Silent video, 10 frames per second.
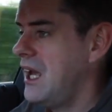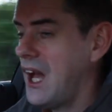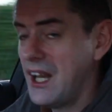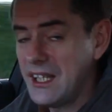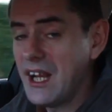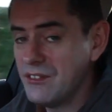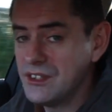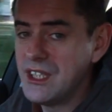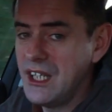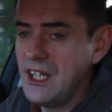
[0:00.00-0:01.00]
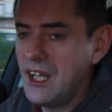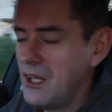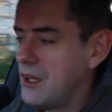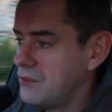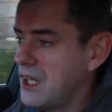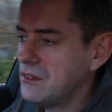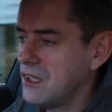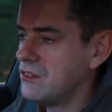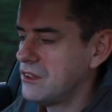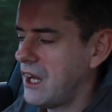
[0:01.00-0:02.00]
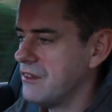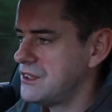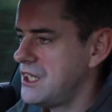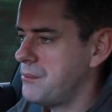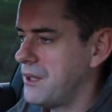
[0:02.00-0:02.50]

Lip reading: And I guarantee, well, I don't guarantee it,